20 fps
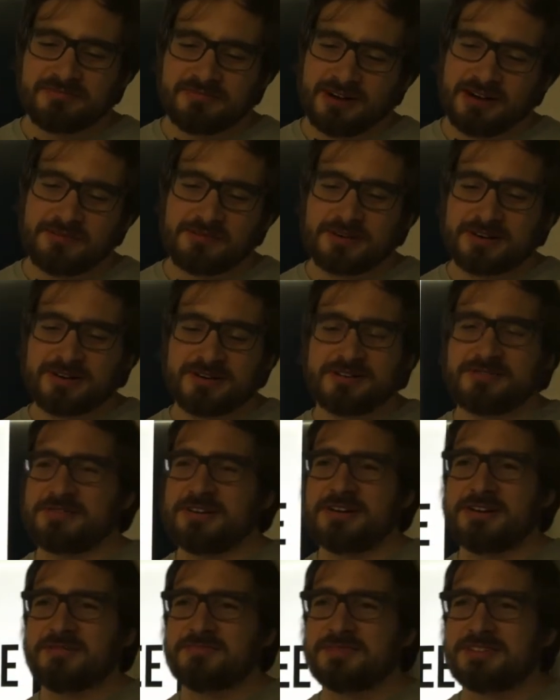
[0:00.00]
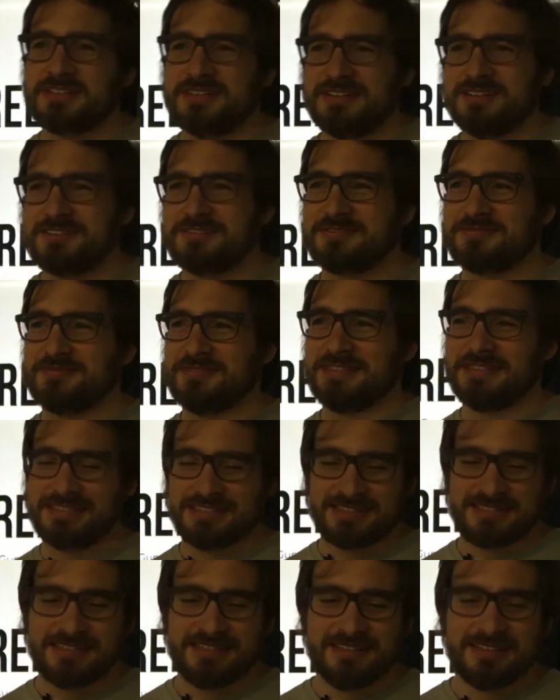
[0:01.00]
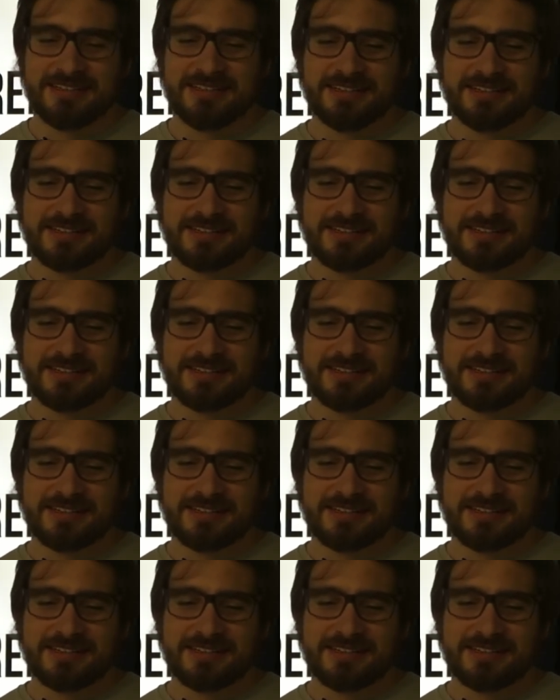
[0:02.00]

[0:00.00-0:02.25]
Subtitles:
I work on random stuff, basically.